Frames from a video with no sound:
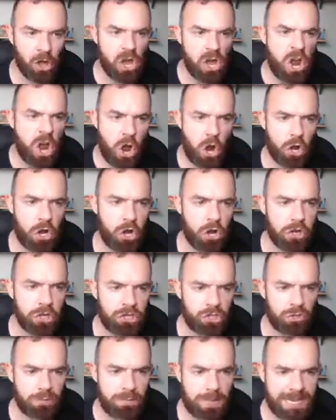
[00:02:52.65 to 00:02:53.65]
heard
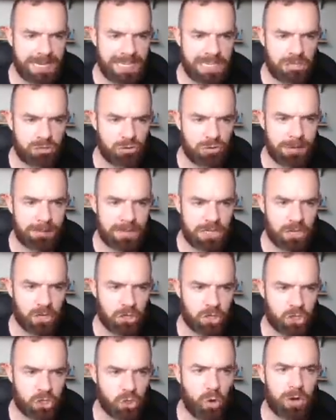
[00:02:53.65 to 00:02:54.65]
so many screams
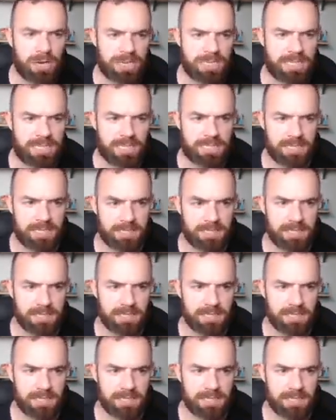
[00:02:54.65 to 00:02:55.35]
cut short